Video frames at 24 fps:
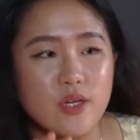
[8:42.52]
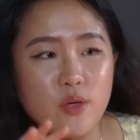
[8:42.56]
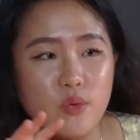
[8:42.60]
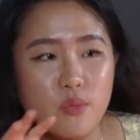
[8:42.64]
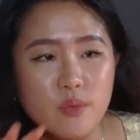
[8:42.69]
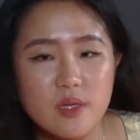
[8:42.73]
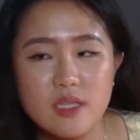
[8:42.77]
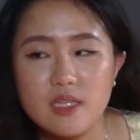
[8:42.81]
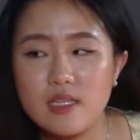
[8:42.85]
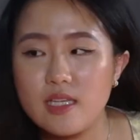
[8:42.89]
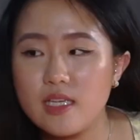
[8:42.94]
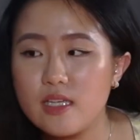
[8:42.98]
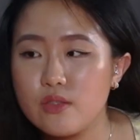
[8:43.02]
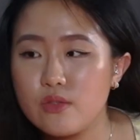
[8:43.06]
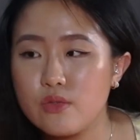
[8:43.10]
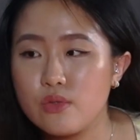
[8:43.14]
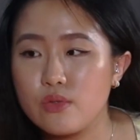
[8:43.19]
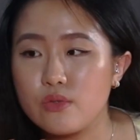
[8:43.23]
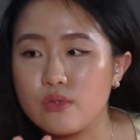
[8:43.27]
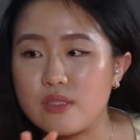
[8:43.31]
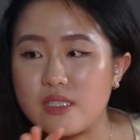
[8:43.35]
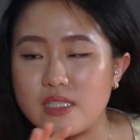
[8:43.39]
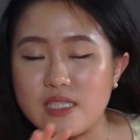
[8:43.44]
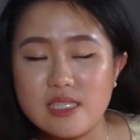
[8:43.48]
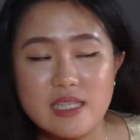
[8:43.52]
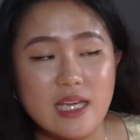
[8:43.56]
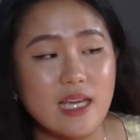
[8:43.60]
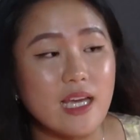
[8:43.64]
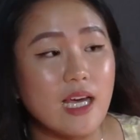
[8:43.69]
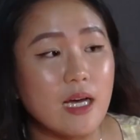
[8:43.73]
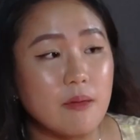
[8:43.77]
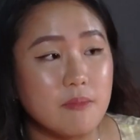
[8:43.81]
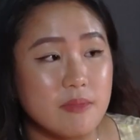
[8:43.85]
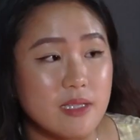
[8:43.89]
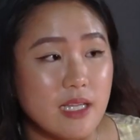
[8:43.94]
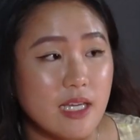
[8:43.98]
you're willing to
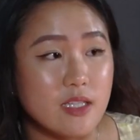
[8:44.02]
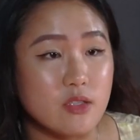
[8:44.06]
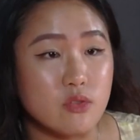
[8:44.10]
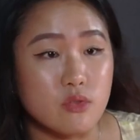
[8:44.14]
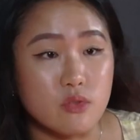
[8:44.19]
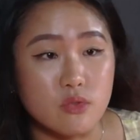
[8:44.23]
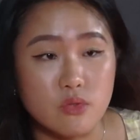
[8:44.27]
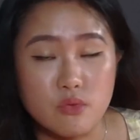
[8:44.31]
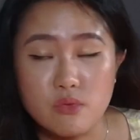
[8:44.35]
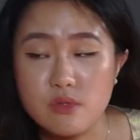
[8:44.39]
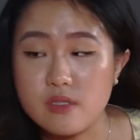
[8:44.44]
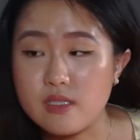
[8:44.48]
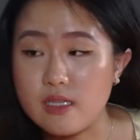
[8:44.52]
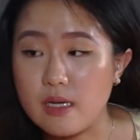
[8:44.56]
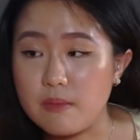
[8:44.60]
stay up late to do